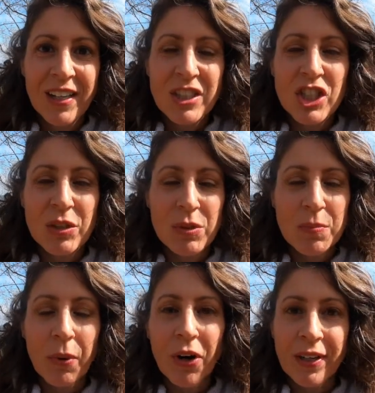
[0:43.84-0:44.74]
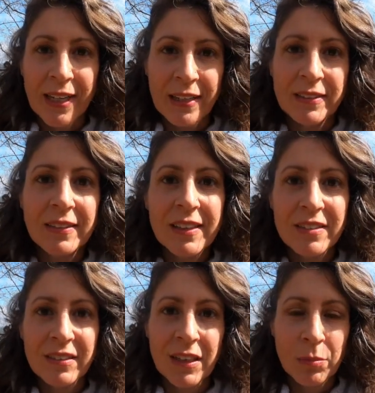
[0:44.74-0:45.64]
She was burning,
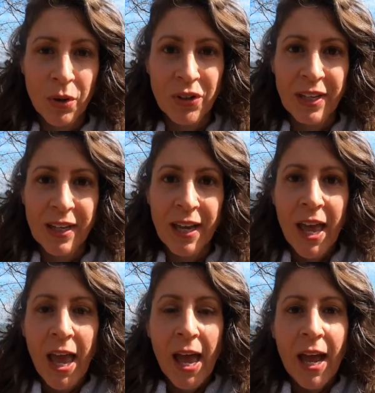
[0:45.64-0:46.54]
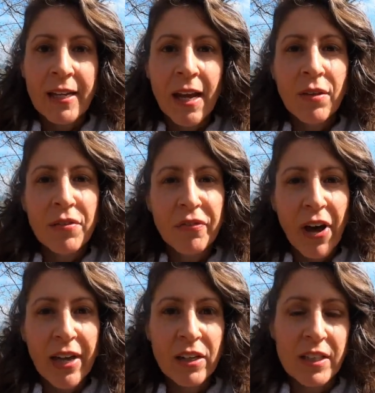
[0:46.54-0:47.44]
literally burning. And now the
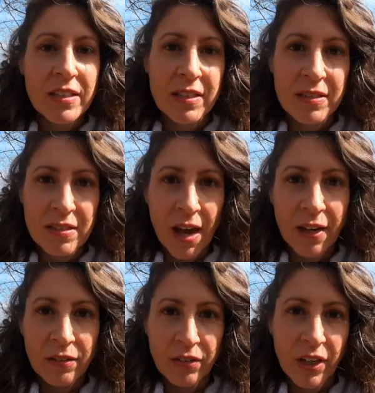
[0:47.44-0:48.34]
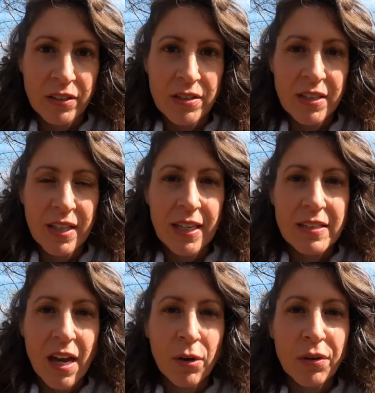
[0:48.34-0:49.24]
fire is inside of us.
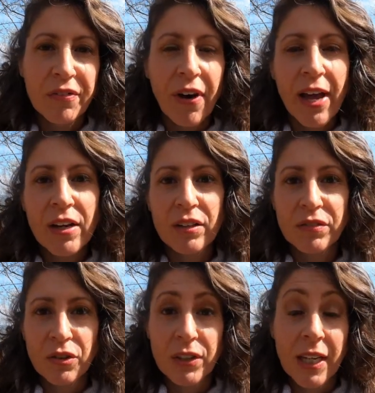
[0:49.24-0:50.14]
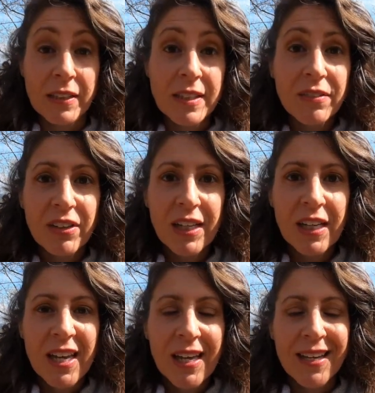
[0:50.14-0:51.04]
It's our fire of creativity.
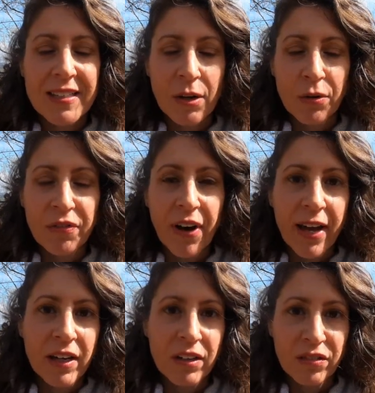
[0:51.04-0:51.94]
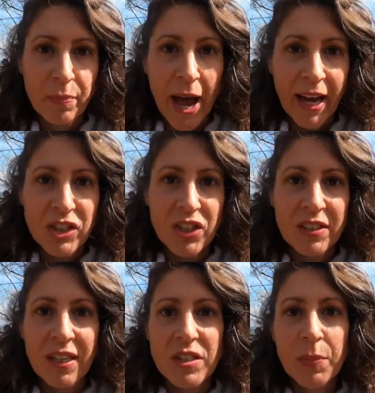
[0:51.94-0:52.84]
It's our fire of
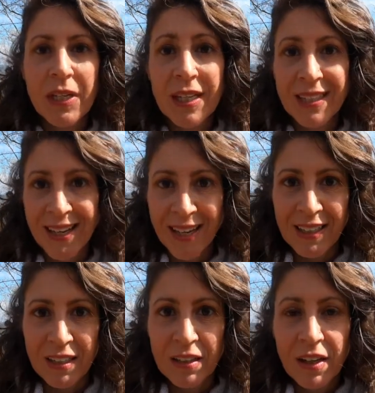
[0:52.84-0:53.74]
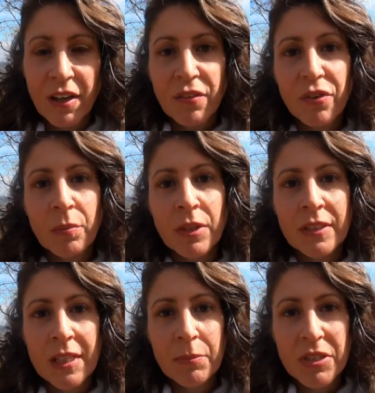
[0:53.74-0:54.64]
passion that's been ignited from the
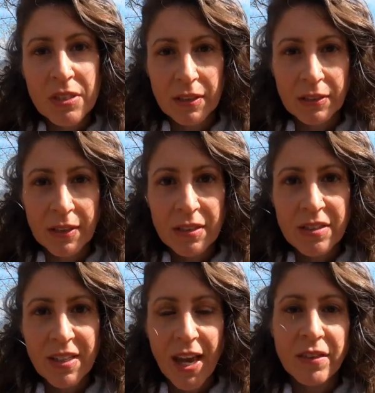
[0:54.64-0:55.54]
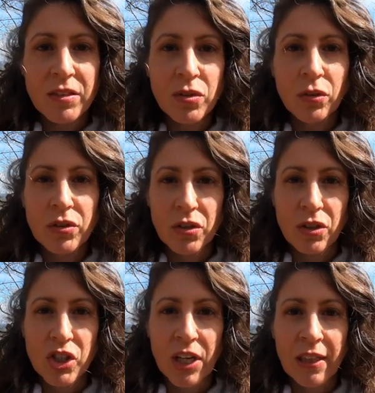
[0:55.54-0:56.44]
deep stillness and the soul
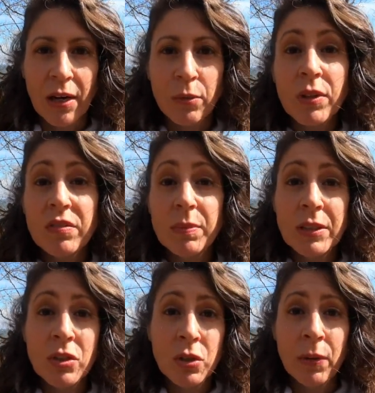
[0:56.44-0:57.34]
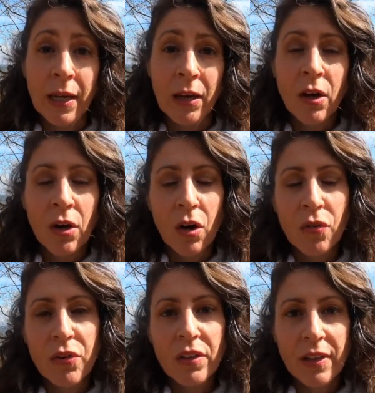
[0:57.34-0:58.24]
searching that we've been doing
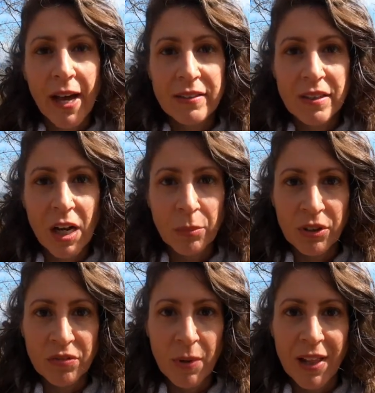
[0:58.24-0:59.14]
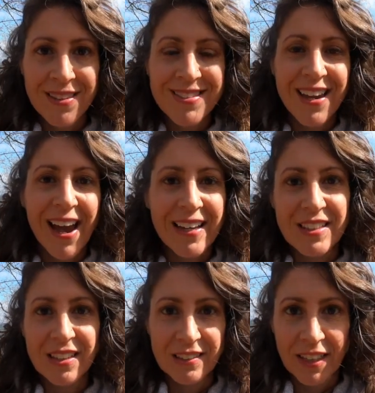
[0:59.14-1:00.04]
over the last couple of months as
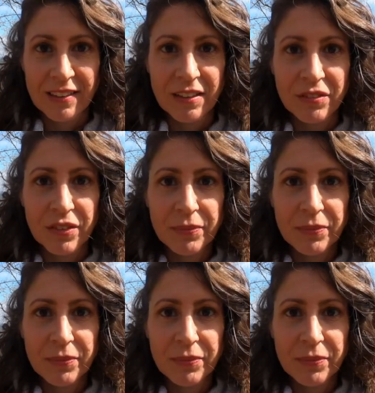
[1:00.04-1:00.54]
a collective.